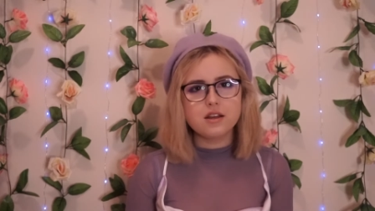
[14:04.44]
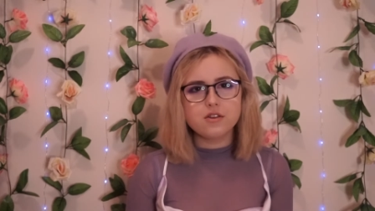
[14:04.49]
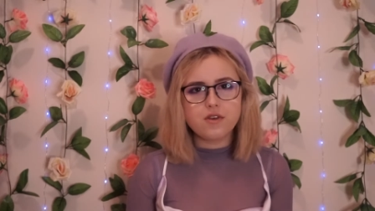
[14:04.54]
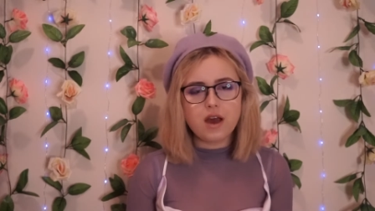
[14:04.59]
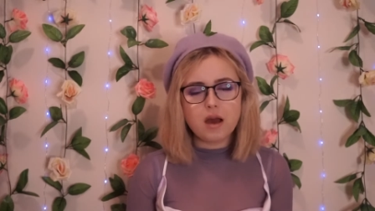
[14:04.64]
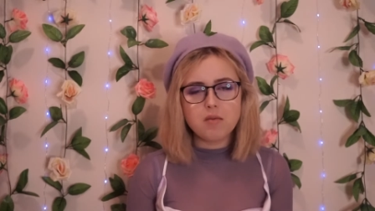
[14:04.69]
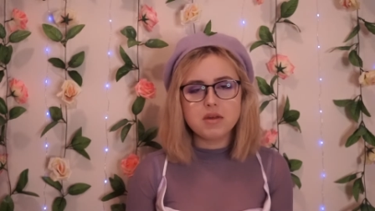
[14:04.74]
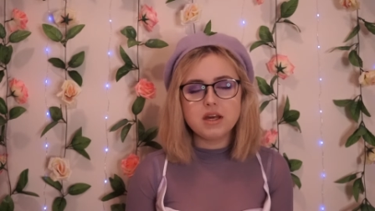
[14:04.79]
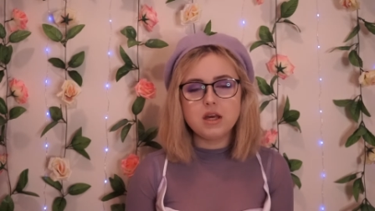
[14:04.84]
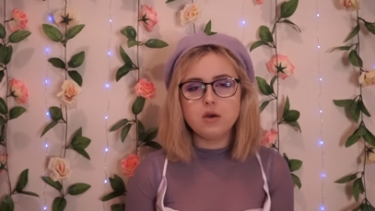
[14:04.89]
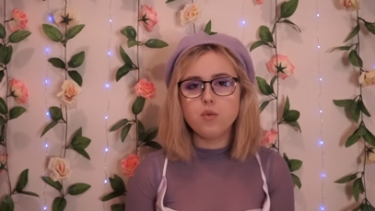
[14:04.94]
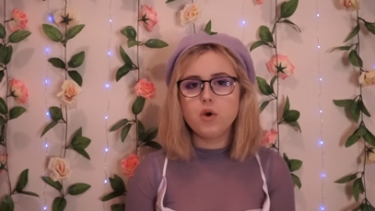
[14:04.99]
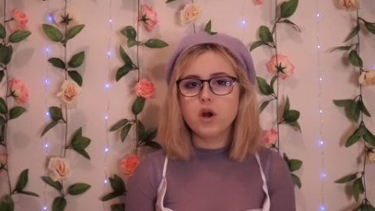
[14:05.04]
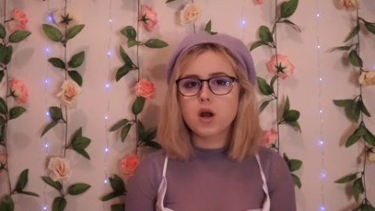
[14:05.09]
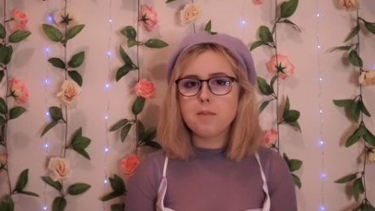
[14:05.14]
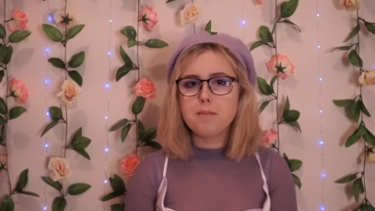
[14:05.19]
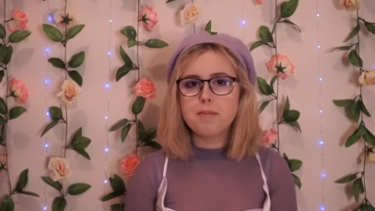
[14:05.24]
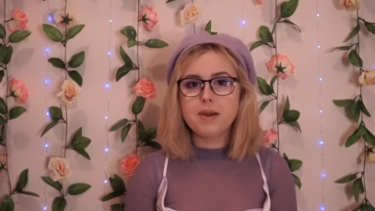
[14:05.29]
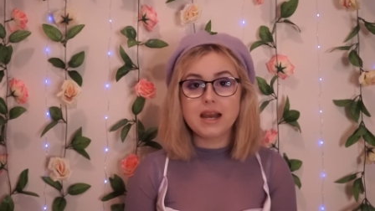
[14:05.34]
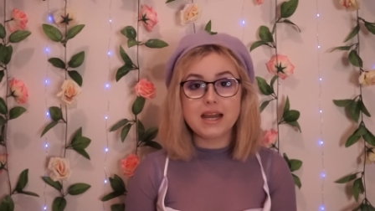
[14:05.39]
family were
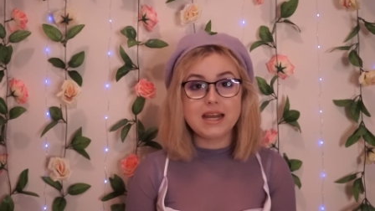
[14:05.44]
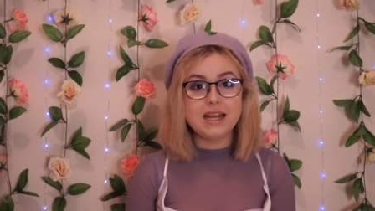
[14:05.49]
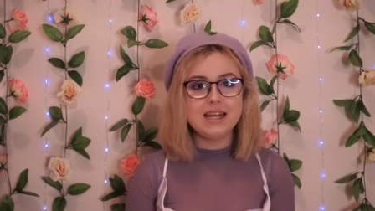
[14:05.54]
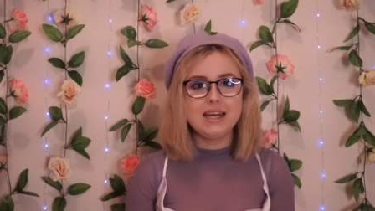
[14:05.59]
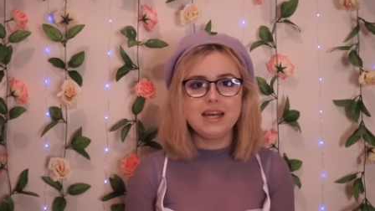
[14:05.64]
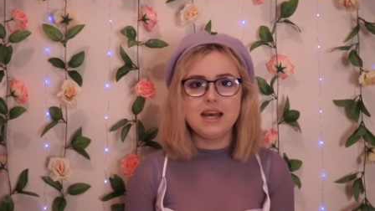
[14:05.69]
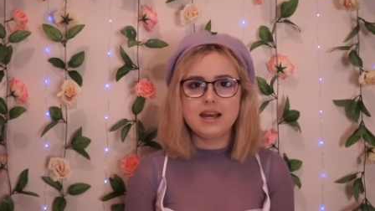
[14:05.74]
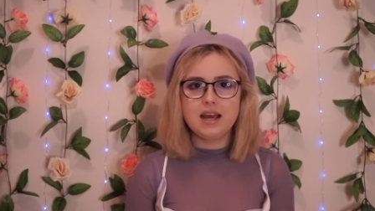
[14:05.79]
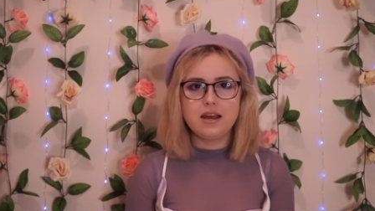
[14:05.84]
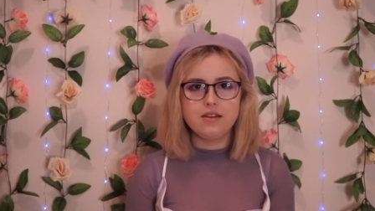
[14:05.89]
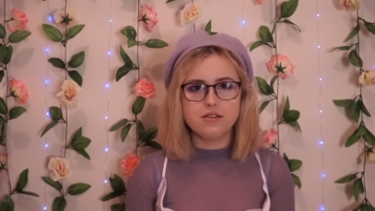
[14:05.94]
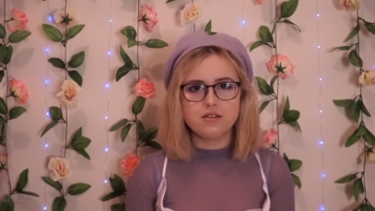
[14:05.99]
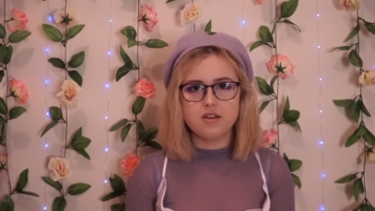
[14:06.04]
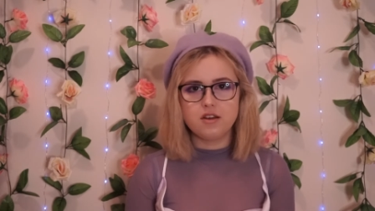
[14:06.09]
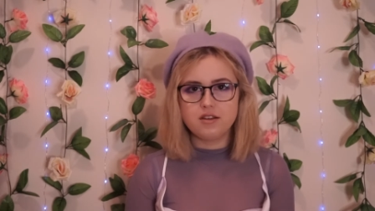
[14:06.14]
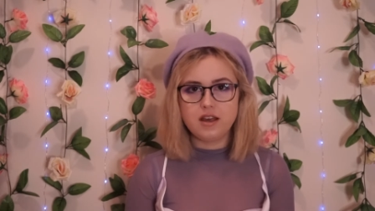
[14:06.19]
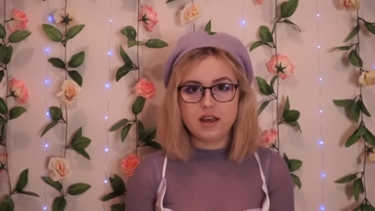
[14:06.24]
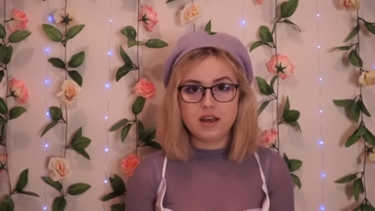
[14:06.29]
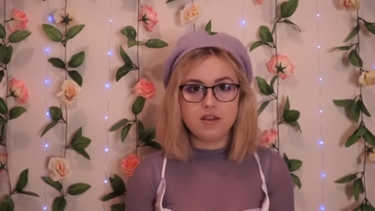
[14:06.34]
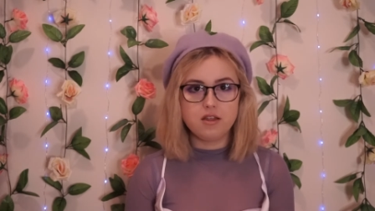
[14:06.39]
completely against her
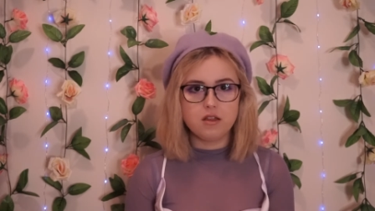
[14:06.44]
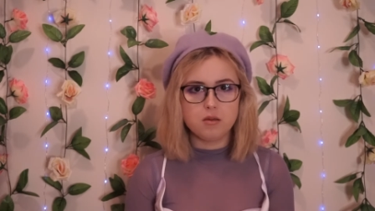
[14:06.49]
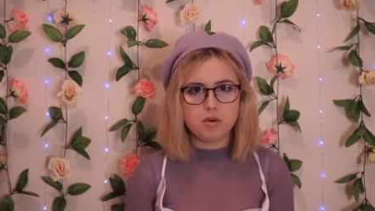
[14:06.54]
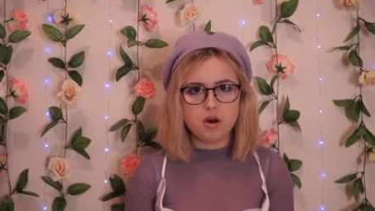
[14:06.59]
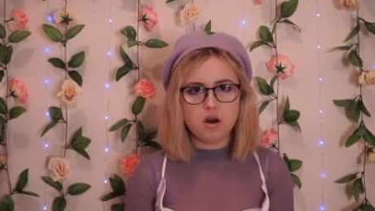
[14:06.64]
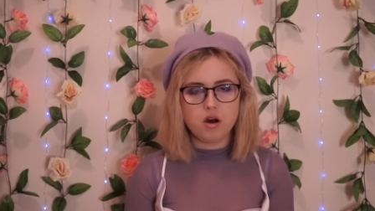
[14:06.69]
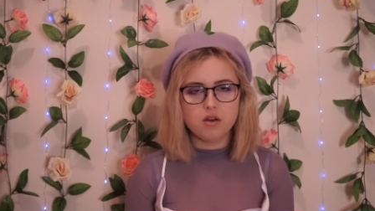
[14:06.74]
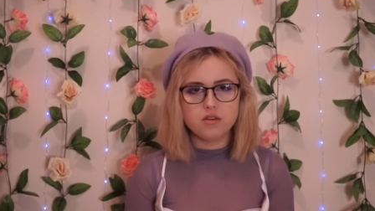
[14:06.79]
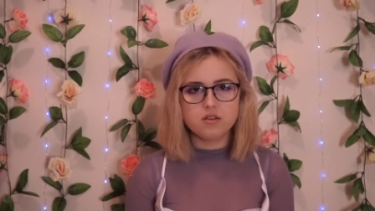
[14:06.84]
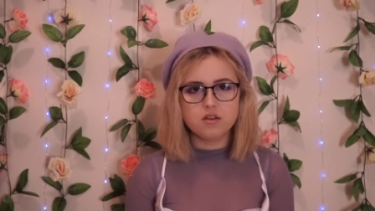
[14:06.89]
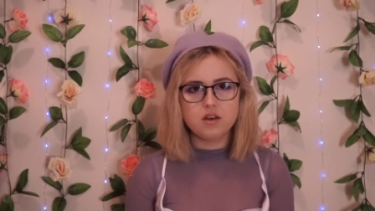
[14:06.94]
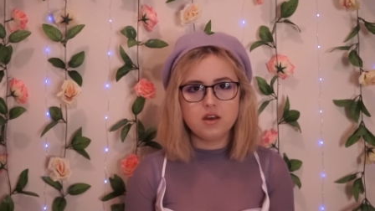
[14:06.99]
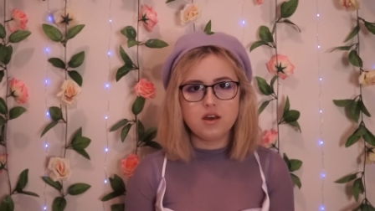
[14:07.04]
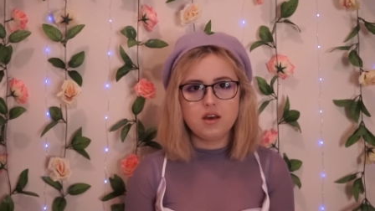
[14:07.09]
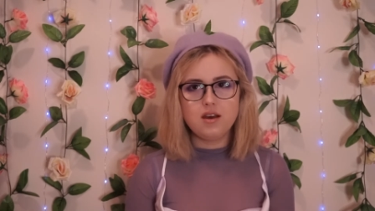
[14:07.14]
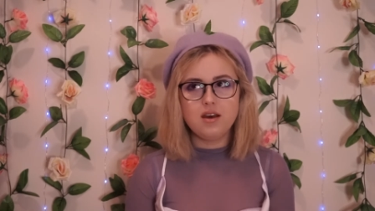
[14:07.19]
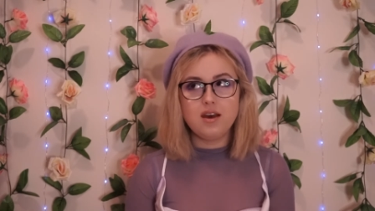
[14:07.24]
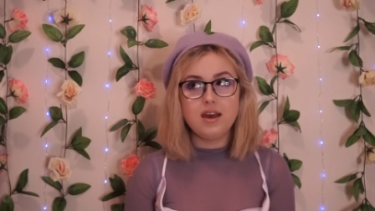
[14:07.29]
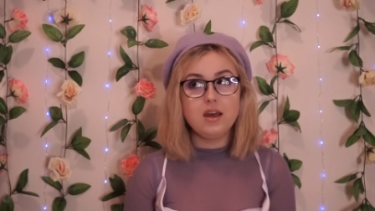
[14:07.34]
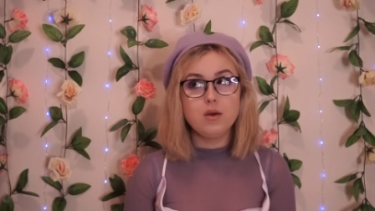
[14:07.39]
taking the part.
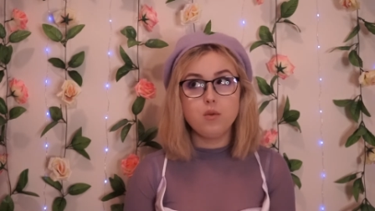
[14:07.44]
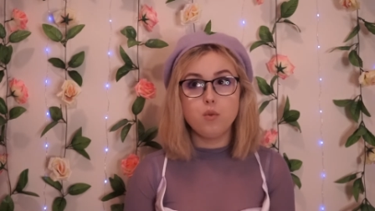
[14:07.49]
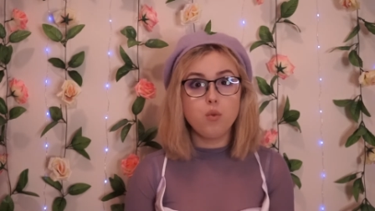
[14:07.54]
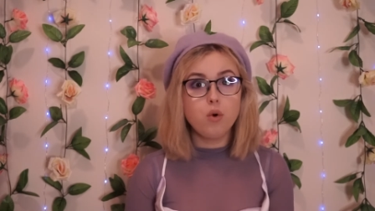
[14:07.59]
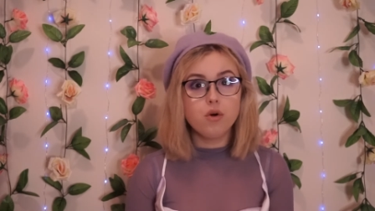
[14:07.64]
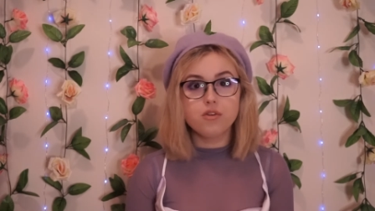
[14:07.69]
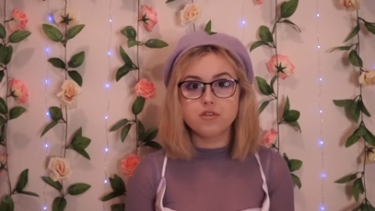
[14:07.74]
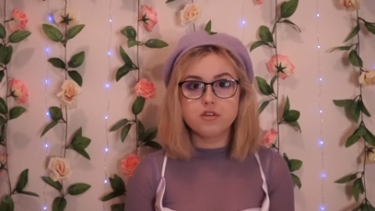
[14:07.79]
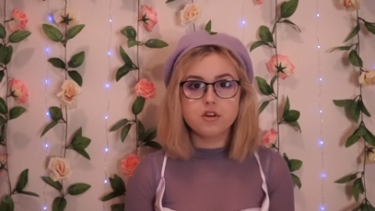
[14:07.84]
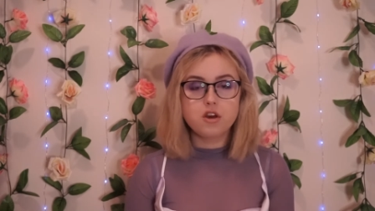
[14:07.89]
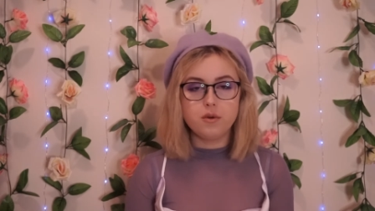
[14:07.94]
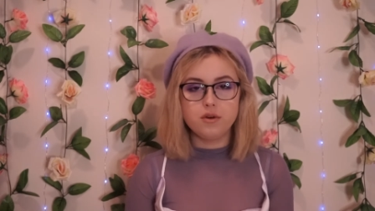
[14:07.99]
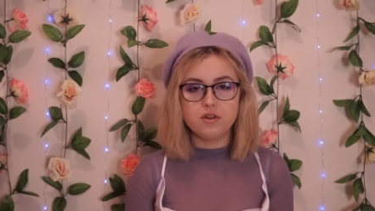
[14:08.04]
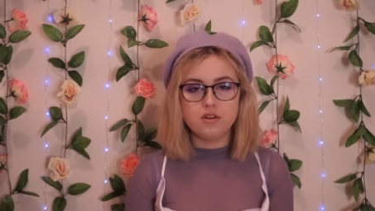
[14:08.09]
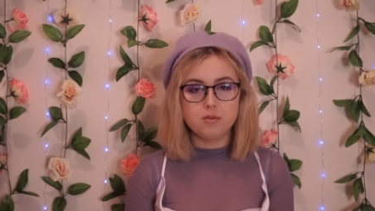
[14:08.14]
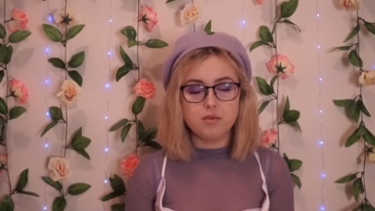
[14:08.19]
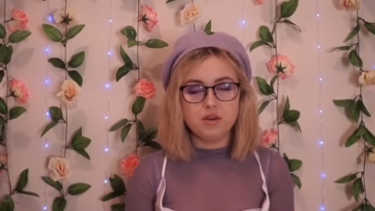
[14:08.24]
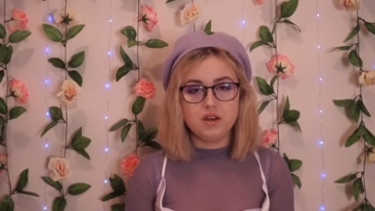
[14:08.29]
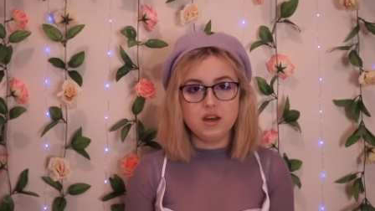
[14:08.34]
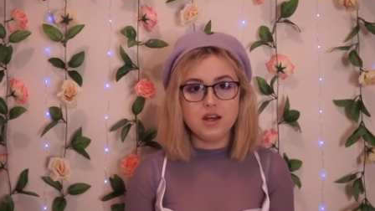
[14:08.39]
It wasn't going to
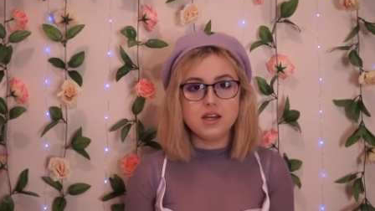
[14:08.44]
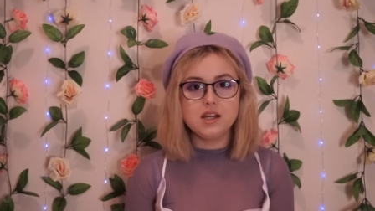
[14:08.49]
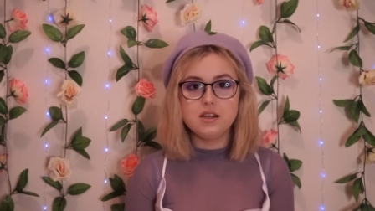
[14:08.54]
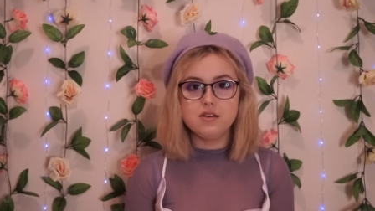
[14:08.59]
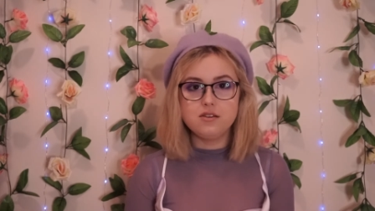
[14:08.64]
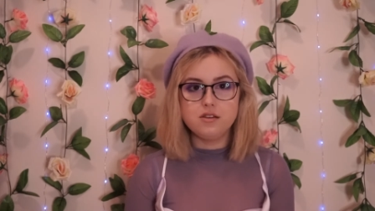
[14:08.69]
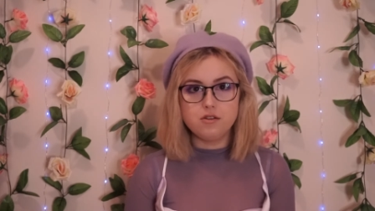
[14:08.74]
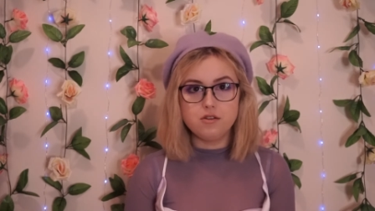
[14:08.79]
be an easy